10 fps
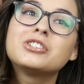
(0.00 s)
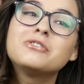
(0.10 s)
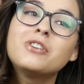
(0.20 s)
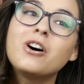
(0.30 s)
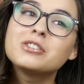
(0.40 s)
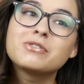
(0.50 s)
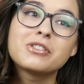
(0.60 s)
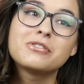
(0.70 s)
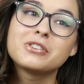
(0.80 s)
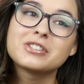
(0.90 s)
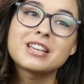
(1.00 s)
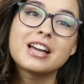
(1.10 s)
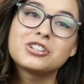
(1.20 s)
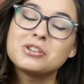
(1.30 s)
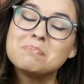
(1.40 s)
falls for the first
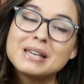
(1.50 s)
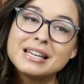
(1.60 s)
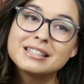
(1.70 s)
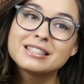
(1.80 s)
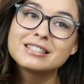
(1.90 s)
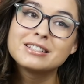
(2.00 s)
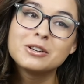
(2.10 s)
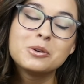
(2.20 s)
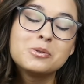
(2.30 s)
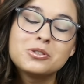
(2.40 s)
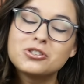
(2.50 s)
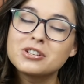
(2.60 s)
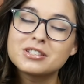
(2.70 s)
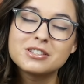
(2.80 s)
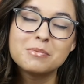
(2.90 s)
guy she meets, who's
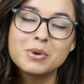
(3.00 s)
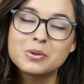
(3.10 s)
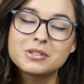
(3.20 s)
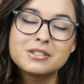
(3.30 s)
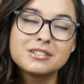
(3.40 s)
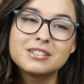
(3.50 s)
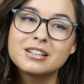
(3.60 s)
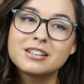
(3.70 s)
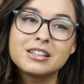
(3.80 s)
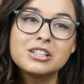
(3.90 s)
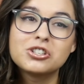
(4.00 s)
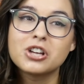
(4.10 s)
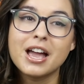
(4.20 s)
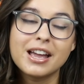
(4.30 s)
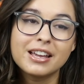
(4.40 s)
just the most
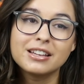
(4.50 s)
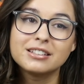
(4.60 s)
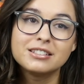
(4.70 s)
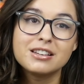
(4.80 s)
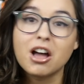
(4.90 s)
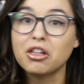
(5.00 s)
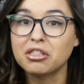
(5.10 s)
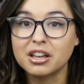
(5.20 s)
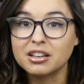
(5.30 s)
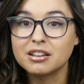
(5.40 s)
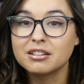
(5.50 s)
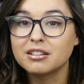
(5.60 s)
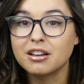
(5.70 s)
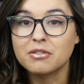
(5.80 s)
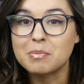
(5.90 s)
cliche nothing
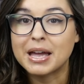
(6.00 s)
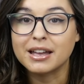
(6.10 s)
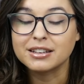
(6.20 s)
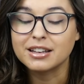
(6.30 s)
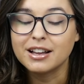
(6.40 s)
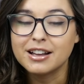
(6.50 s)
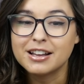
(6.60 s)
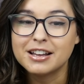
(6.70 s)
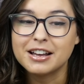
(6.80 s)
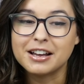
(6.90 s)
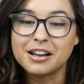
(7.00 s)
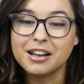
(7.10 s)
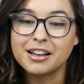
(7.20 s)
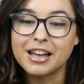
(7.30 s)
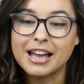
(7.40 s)
of a man,
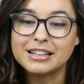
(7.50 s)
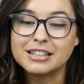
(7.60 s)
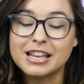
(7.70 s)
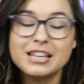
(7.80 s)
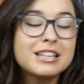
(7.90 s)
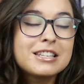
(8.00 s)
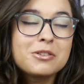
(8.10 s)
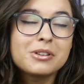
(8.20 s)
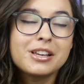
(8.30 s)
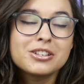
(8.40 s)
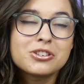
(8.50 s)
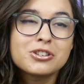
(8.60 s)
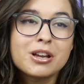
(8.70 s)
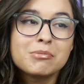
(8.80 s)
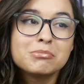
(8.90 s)
and he's in a
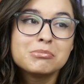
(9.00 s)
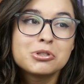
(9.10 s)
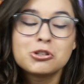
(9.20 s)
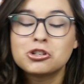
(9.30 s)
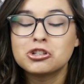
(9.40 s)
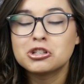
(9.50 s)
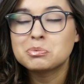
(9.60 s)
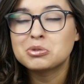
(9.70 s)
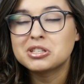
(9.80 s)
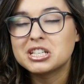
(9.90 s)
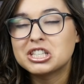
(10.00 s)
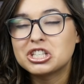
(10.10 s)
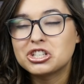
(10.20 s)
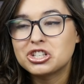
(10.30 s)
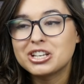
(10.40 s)
relationship. So she just proceeds
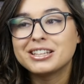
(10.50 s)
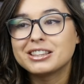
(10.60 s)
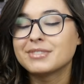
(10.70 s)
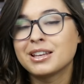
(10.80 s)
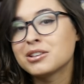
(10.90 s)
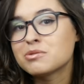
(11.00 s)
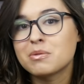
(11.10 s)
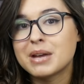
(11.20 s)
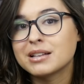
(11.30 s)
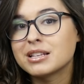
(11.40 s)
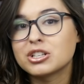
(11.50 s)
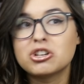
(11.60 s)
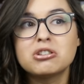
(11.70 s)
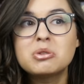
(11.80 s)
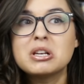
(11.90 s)
to cheat, and it's romantic.
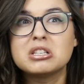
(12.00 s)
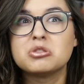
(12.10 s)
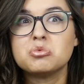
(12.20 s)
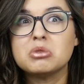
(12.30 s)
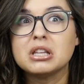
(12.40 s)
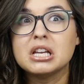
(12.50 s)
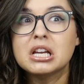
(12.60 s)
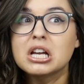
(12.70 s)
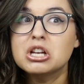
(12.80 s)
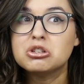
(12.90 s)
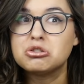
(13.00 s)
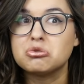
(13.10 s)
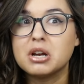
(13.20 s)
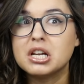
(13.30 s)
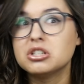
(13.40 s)
She also has these really
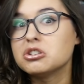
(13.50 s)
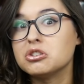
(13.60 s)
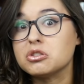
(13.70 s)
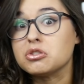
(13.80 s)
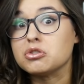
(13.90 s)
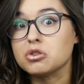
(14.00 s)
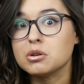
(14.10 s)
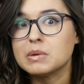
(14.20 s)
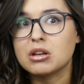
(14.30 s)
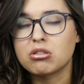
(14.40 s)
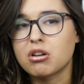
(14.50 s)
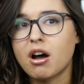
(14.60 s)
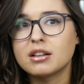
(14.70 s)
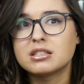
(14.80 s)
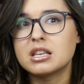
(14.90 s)
strange, disturbing
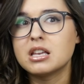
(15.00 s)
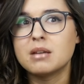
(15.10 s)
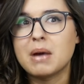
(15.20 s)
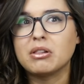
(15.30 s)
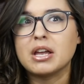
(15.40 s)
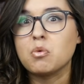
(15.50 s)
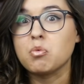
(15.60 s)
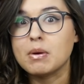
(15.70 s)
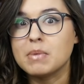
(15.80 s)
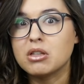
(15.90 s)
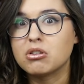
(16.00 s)
thoughts, thinking about like ripping